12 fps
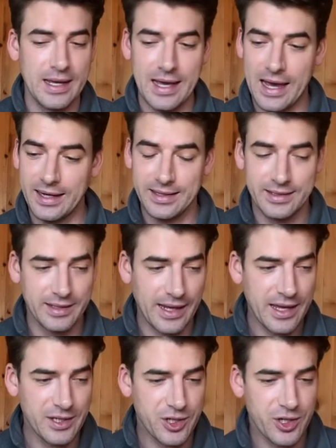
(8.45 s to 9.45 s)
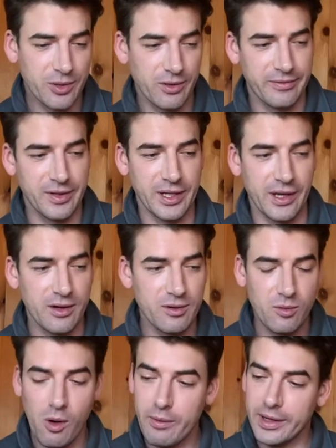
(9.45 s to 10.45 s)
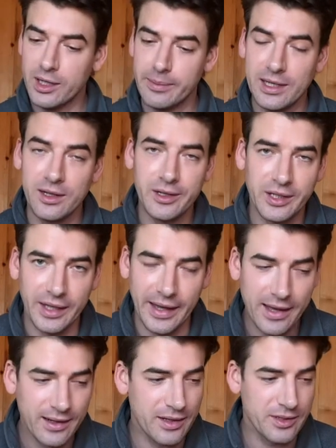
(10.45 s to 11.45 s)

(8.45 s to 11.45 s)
And in today's short video, what we're going to be looking at,